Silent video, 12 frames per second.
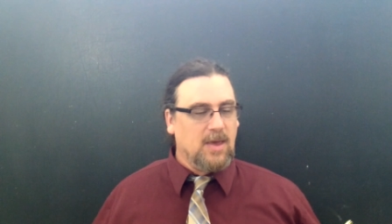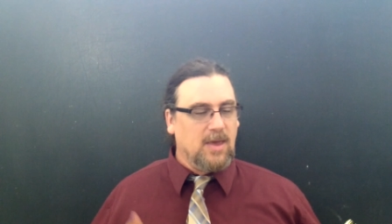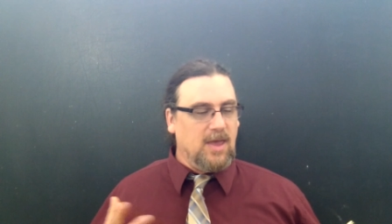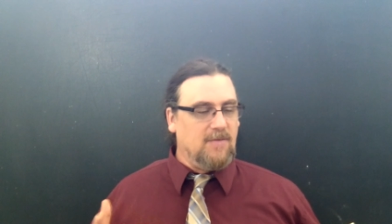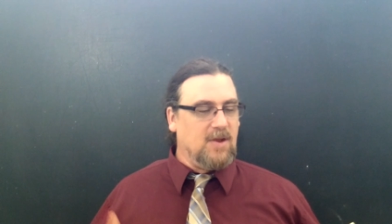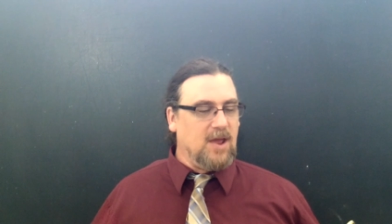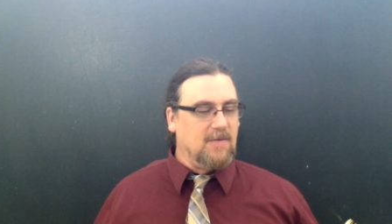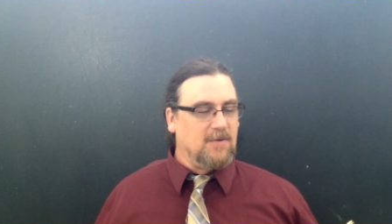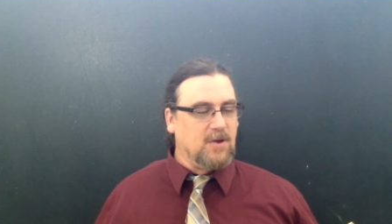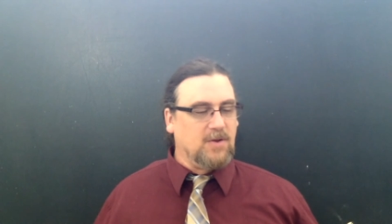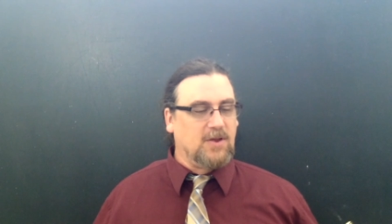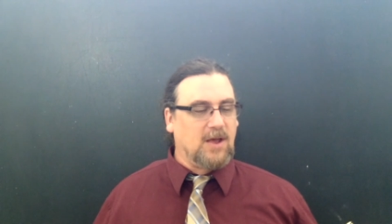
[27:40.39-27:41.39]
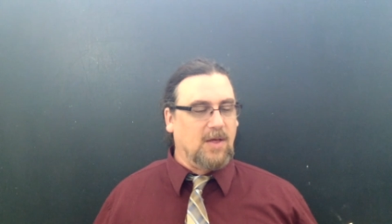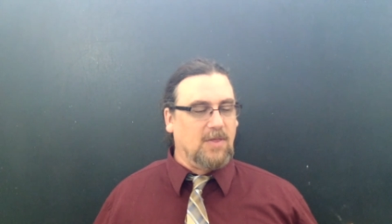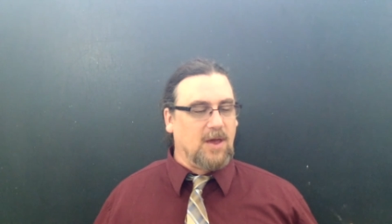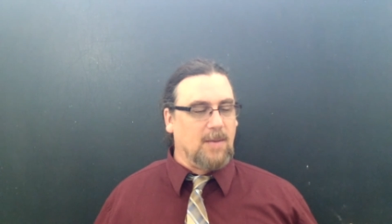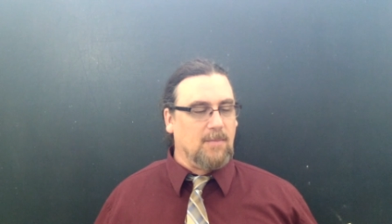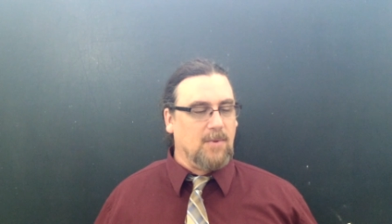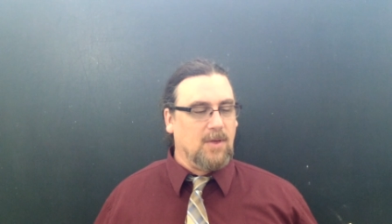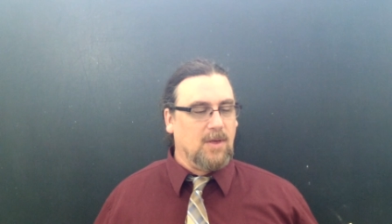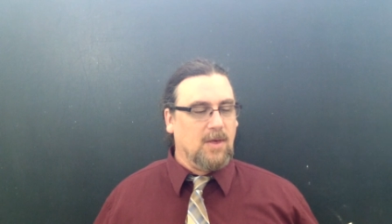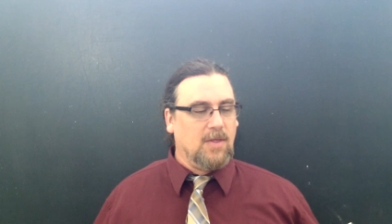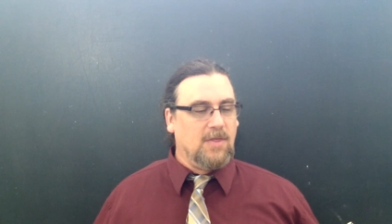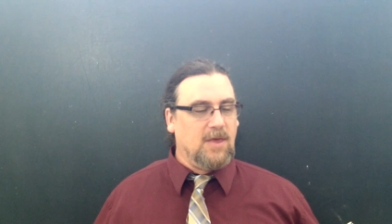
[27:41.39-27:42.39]
Even after you tell them,
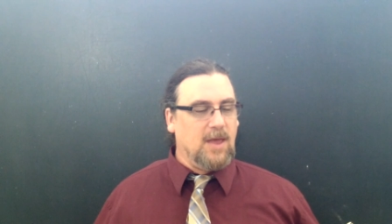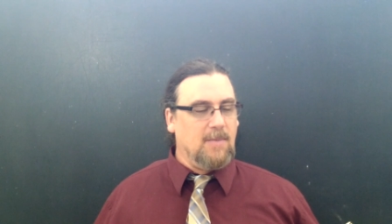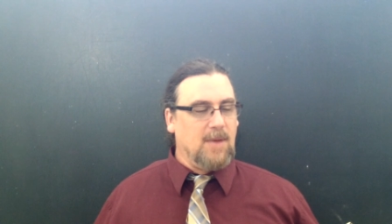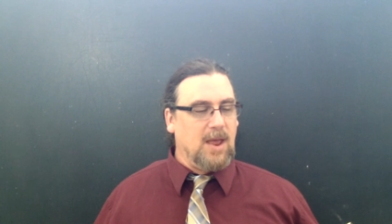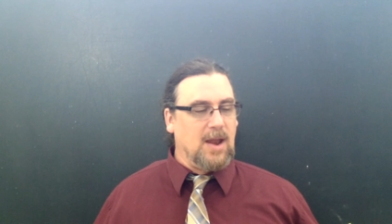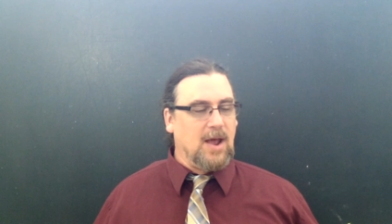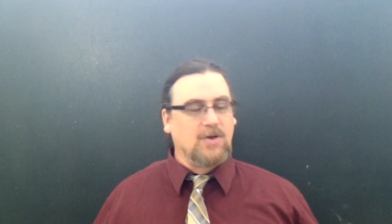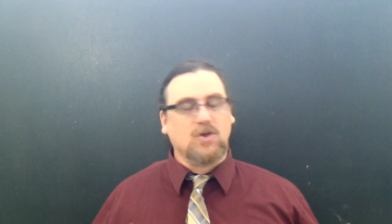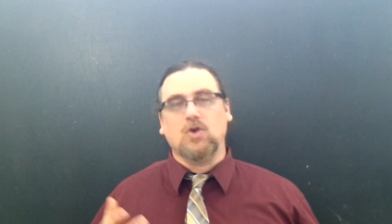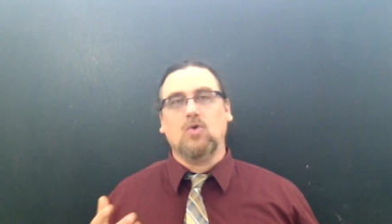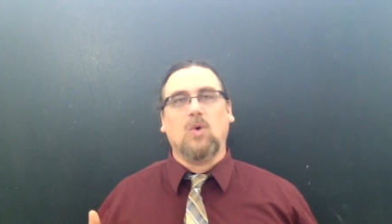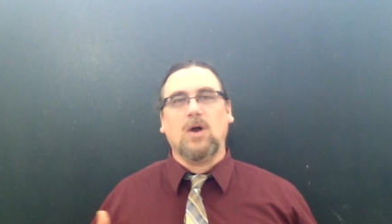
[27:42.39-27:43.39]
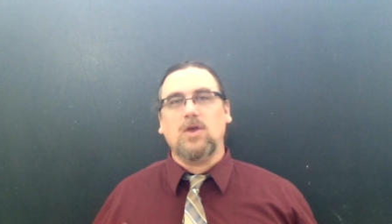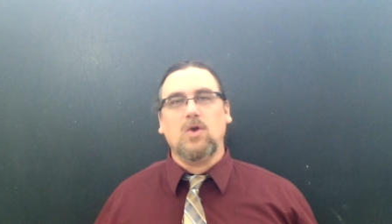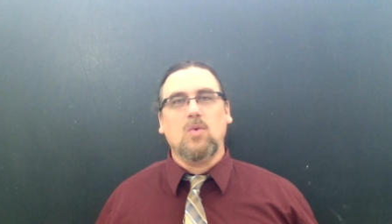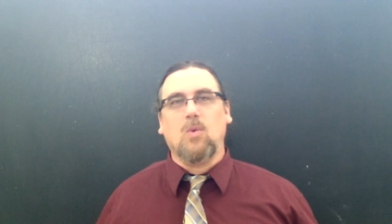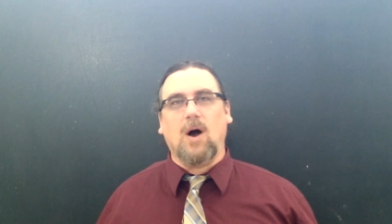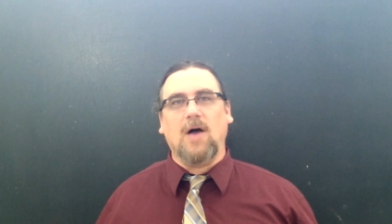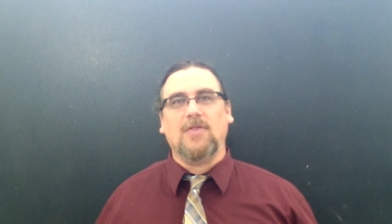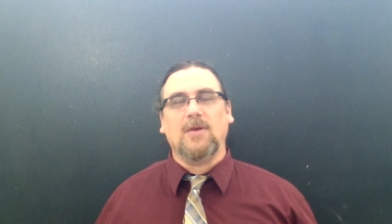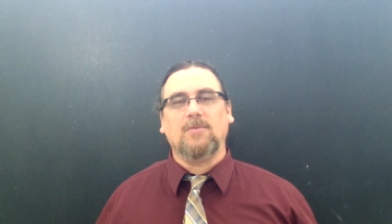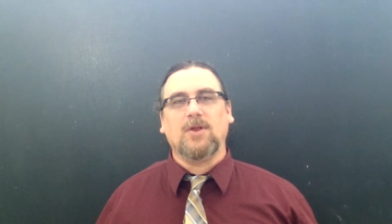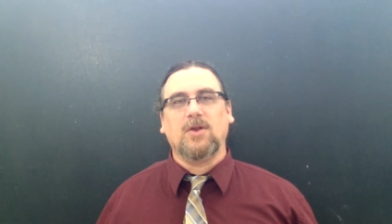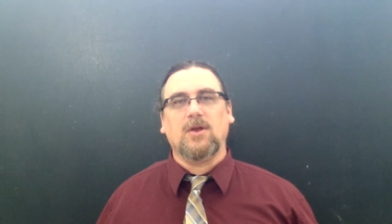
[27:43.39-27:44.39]
they may not do what you want
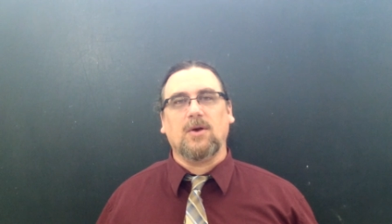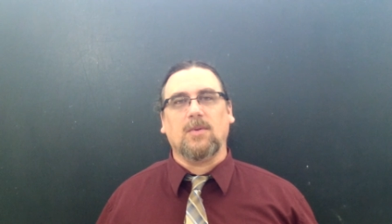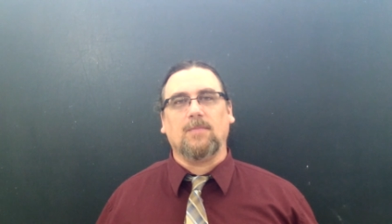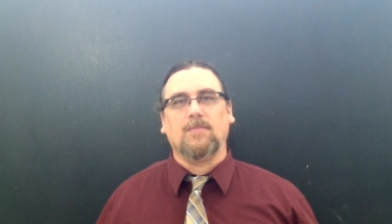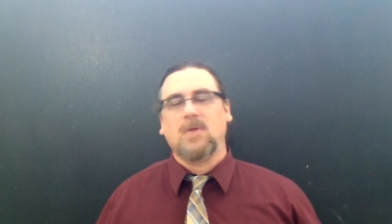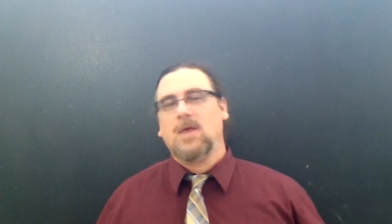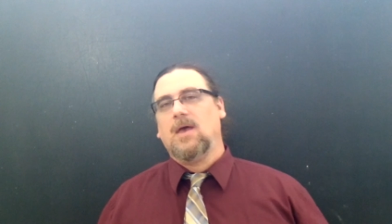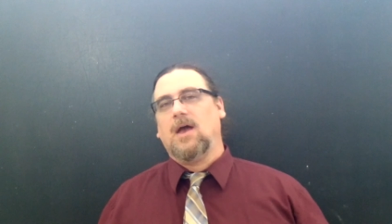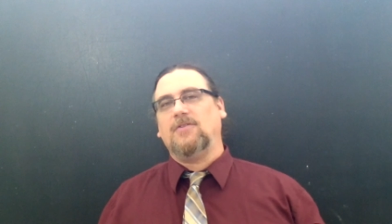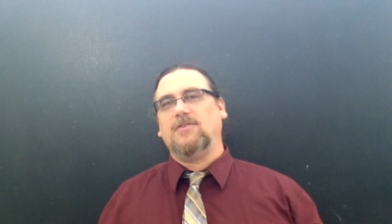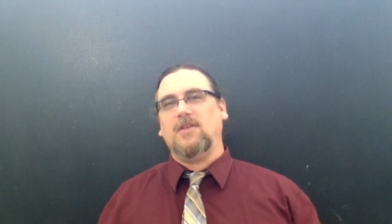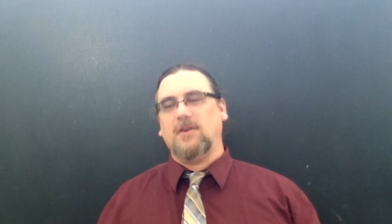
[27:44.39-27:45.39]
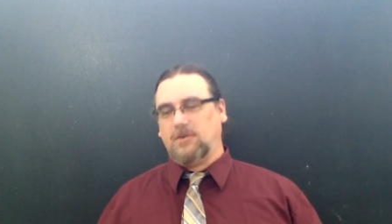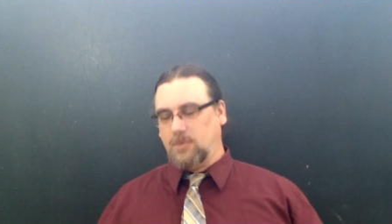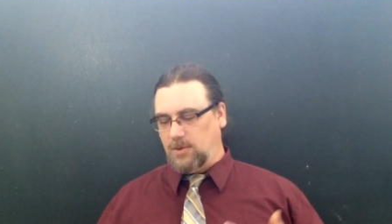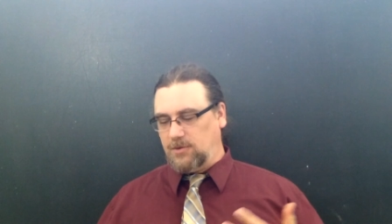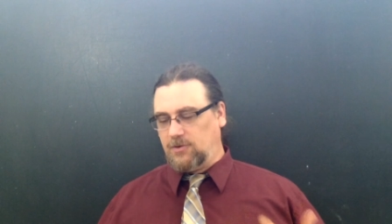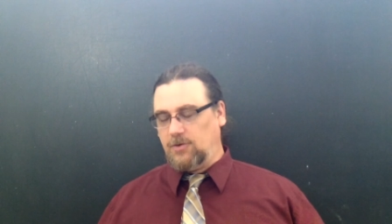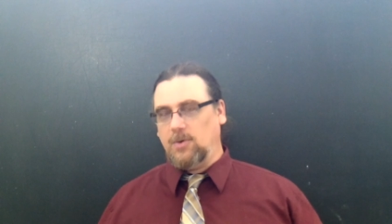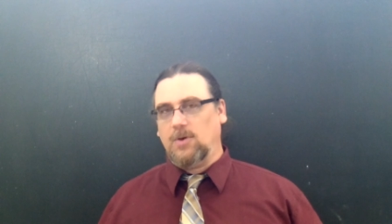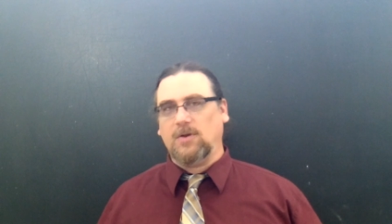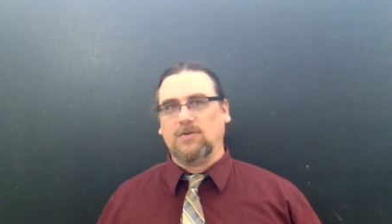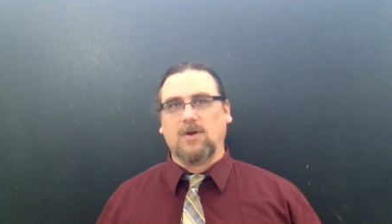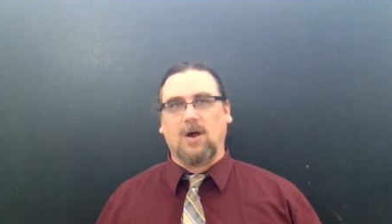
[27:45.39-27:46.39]
them to do. I see this with
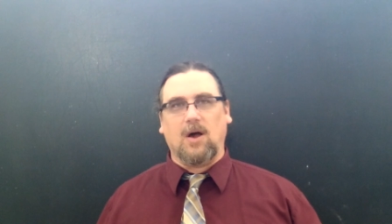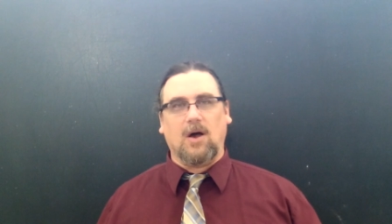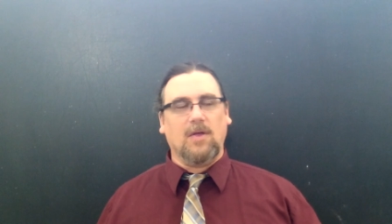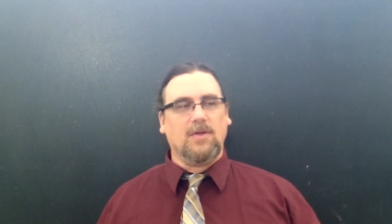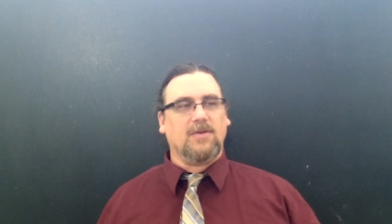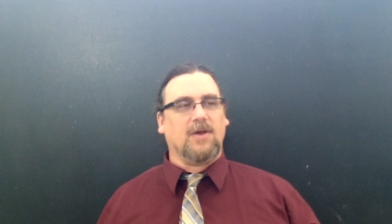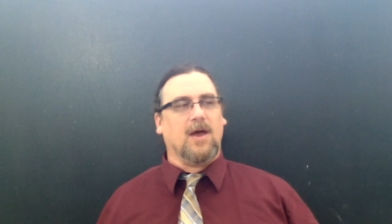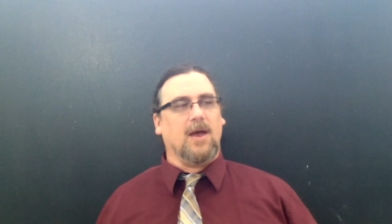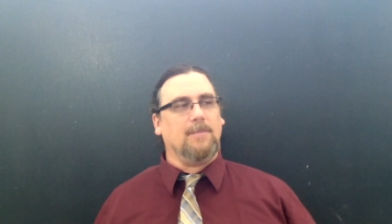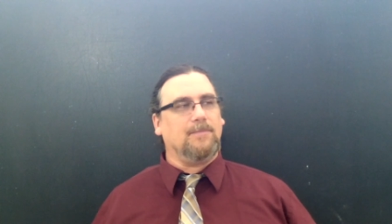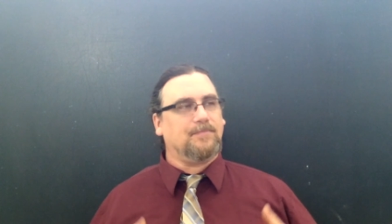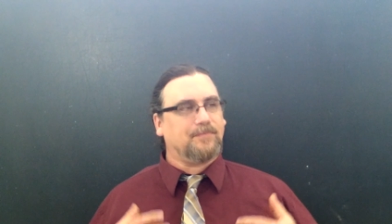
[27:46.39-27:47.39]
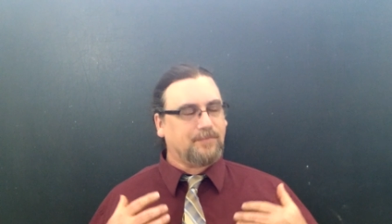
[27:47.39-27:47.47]
students all the time.